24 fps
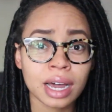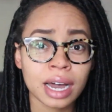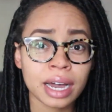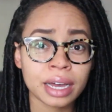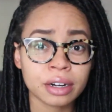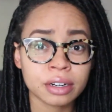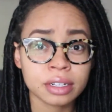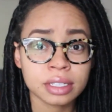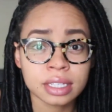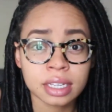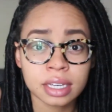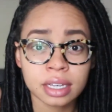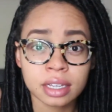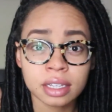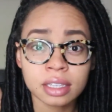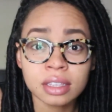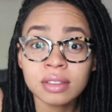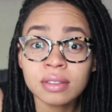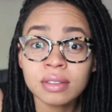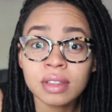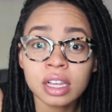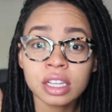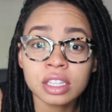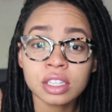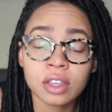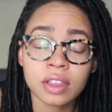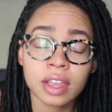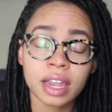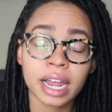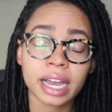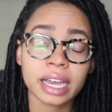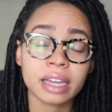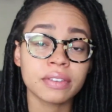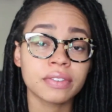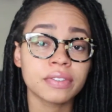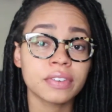9 or 10 so that
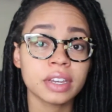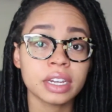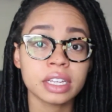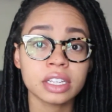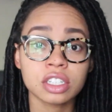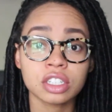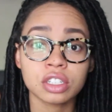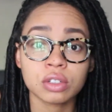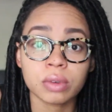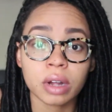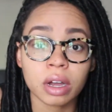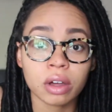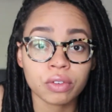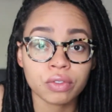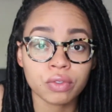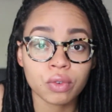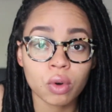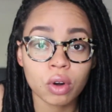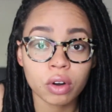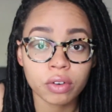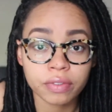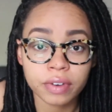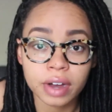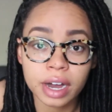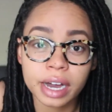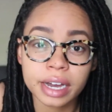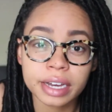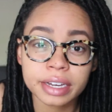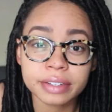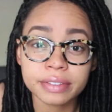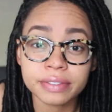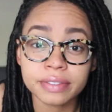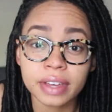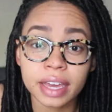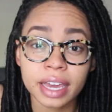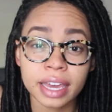I could finish around 4 or
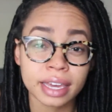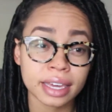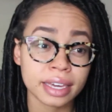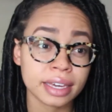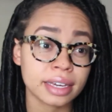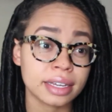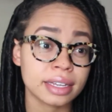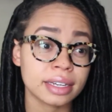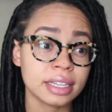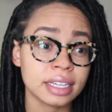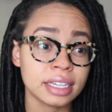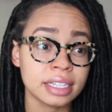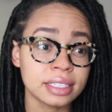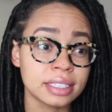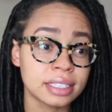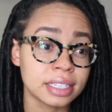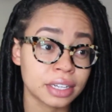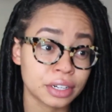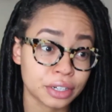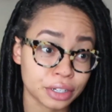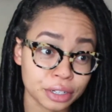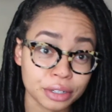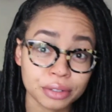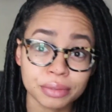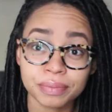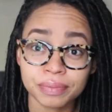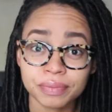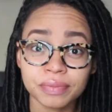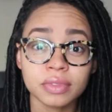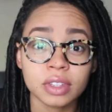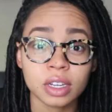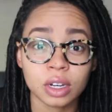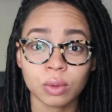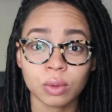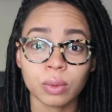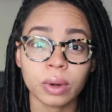5 and eat dinner
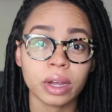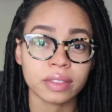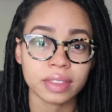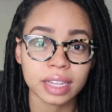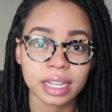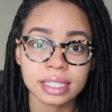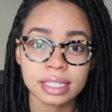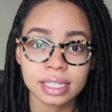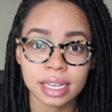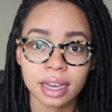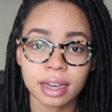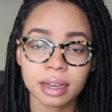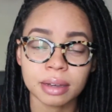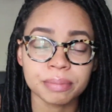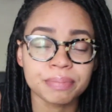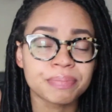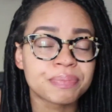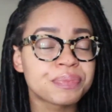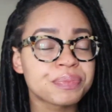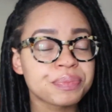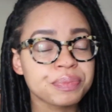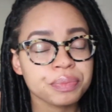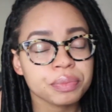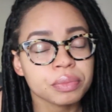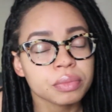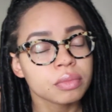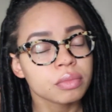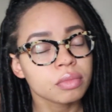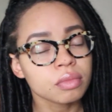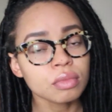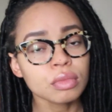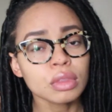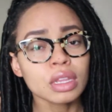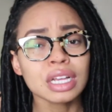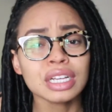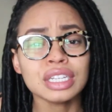around that time.
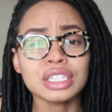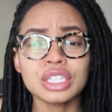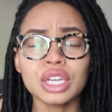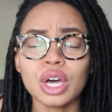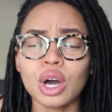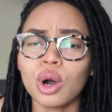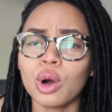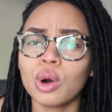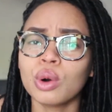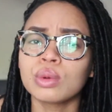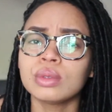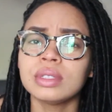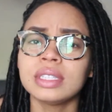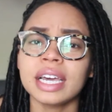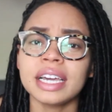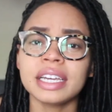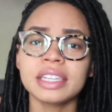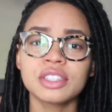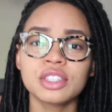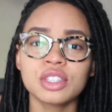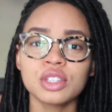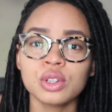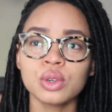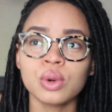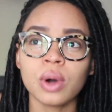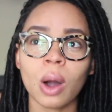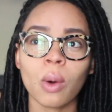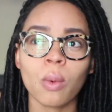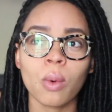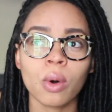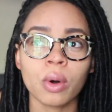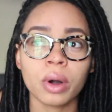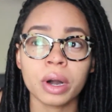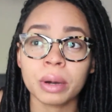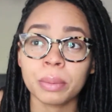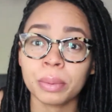So day two, I
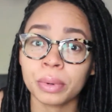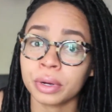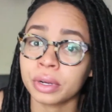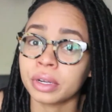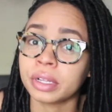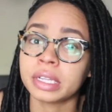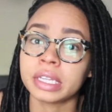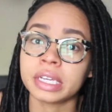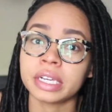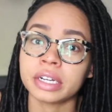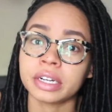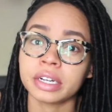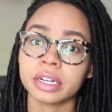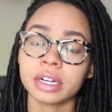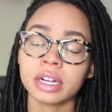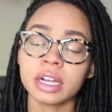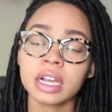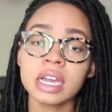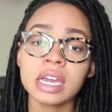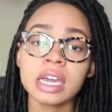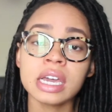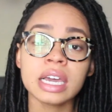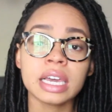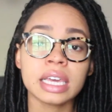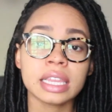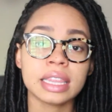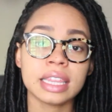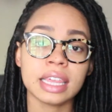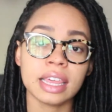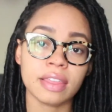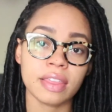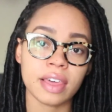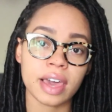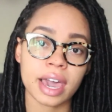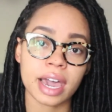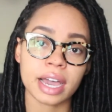woke up earlier
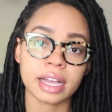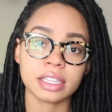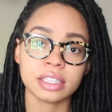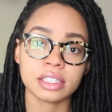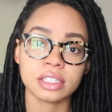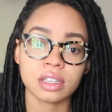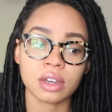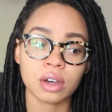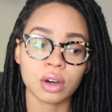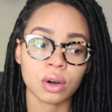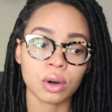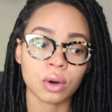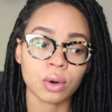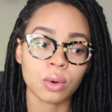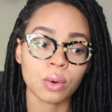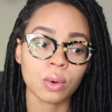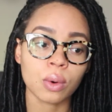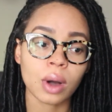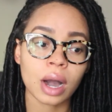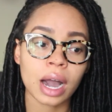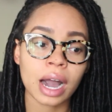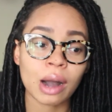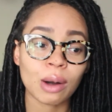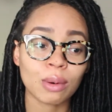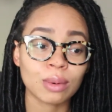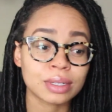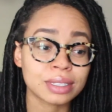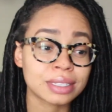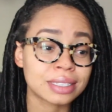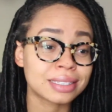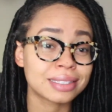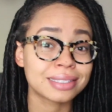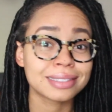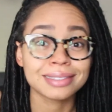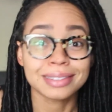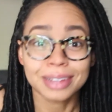than that, so I
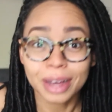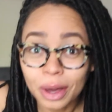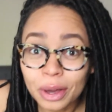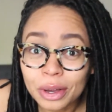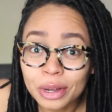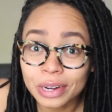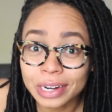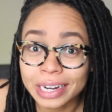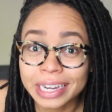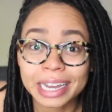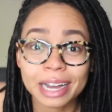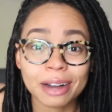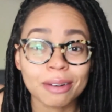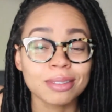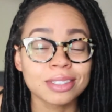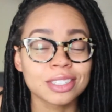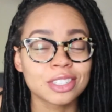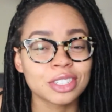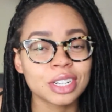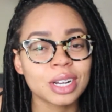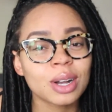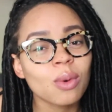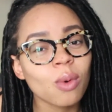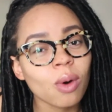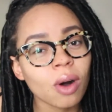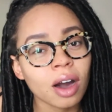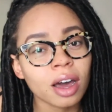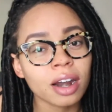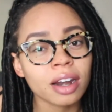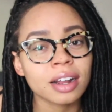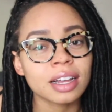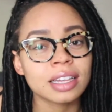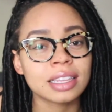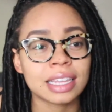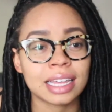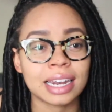was hungry. I would drink water
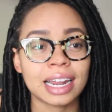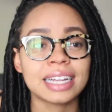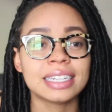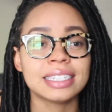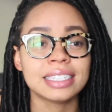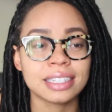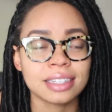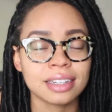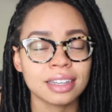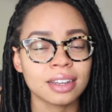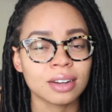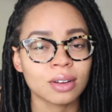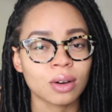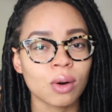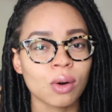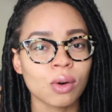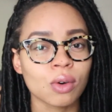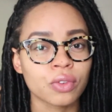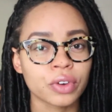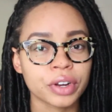and then I did eat a whole